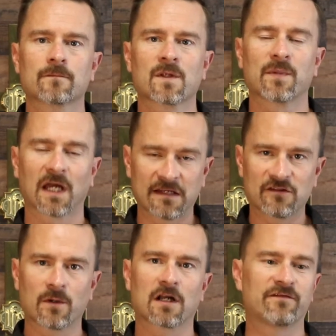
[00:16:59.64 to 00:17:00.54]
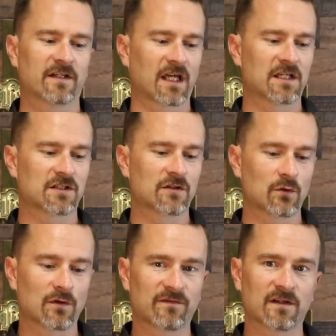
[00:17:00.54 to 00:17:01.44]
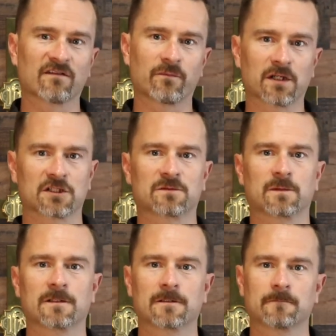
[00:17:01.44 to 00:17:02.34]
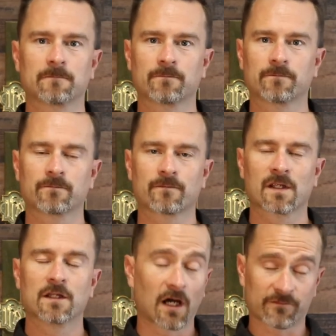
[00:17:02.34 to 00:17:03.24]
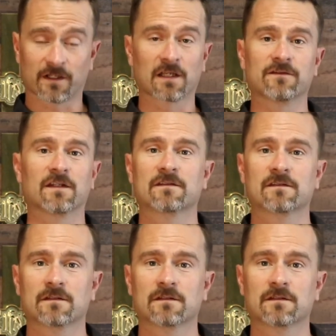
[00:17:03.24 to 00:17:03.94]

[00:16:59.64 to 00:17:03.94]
Behavior modification through the fear of punishment, not forgiveness.